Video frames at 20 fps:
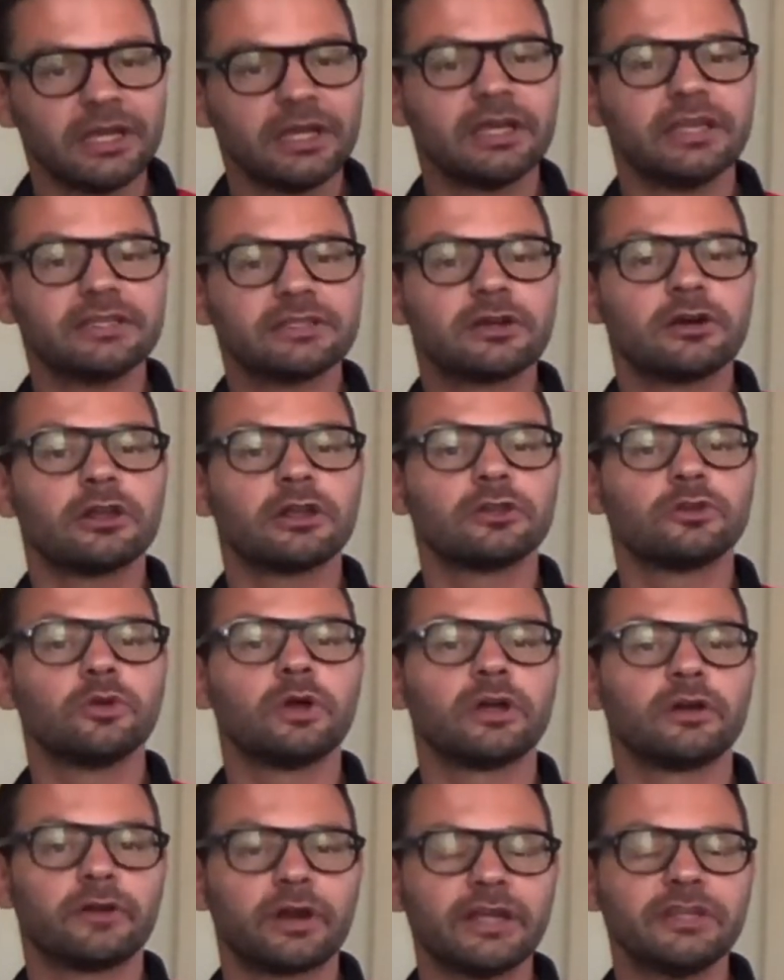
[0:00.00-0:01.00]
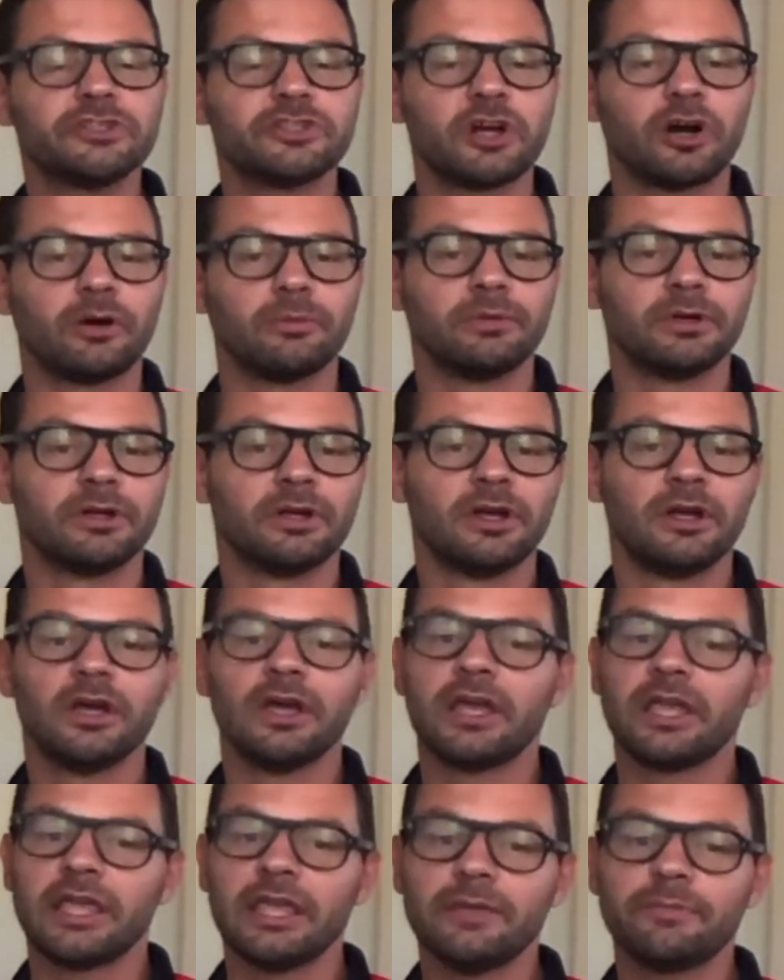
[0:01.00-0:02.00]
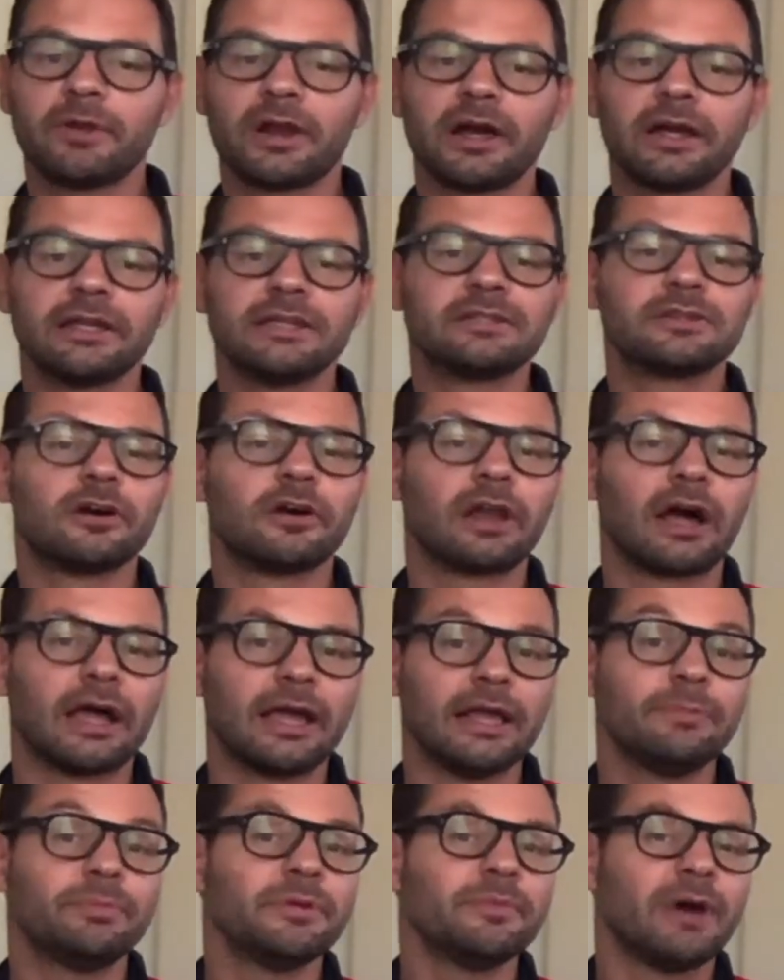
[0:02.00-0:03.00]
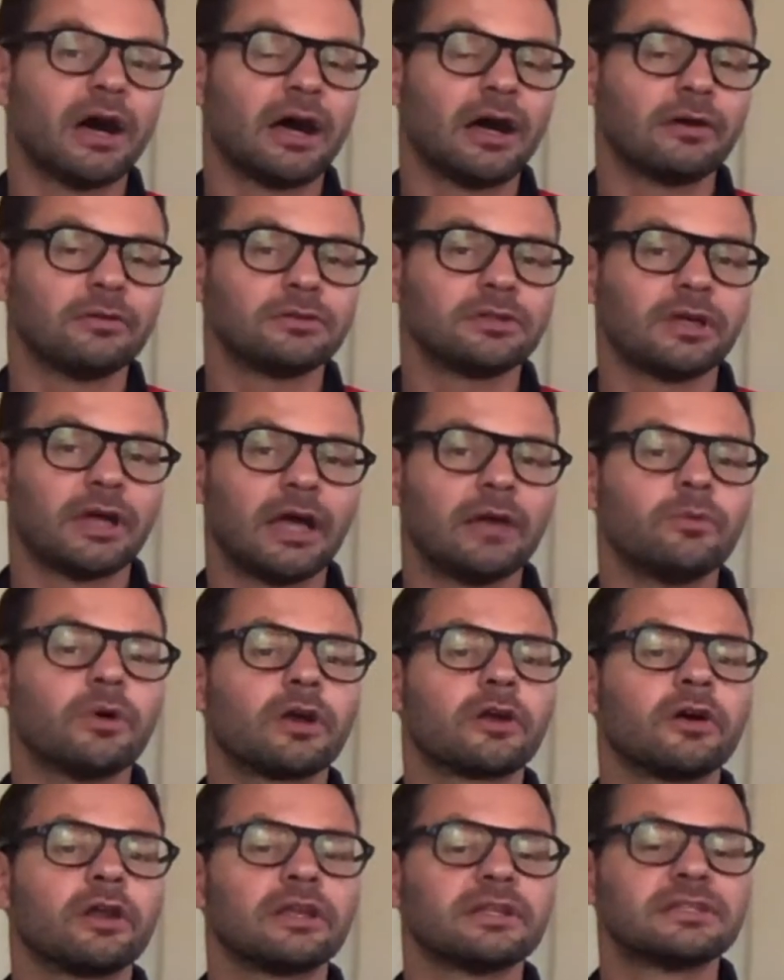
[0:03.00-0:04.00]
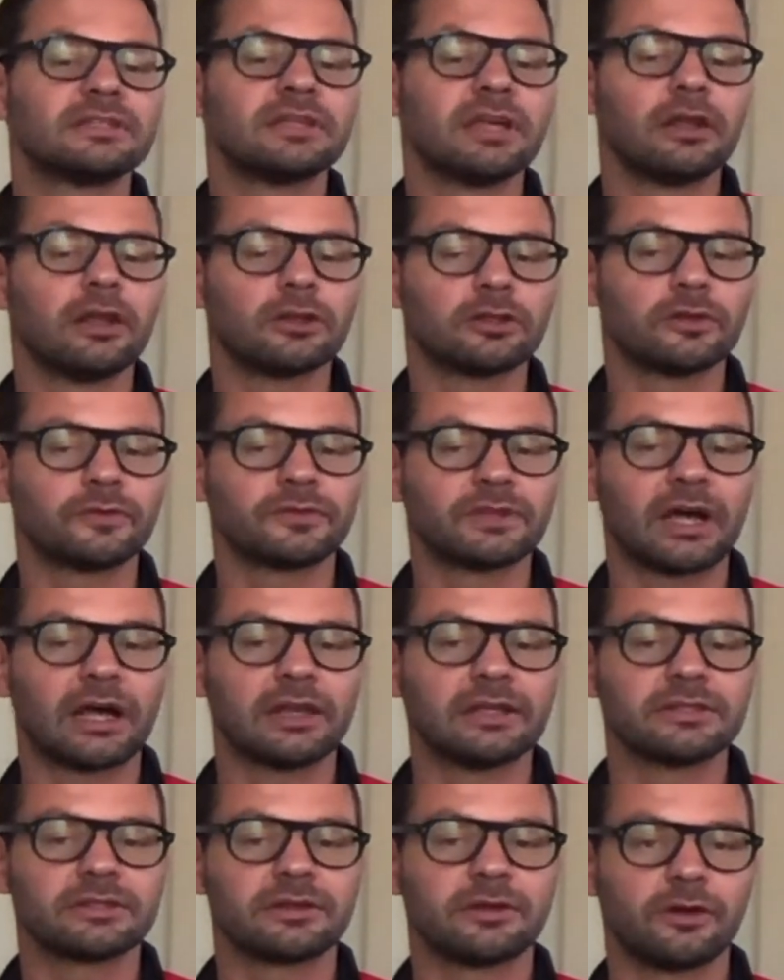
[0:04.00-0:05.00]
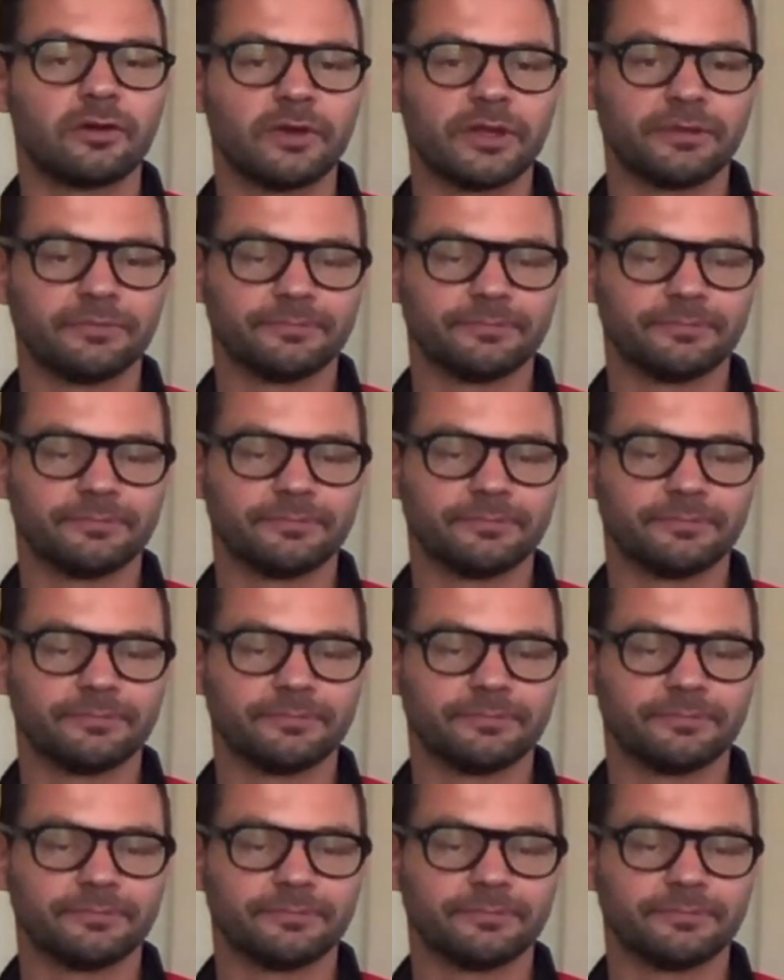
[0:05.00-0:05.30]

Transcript: is gonna do a great job. Ibra is gonna help him out, and we're gonna see a lot of talents growing.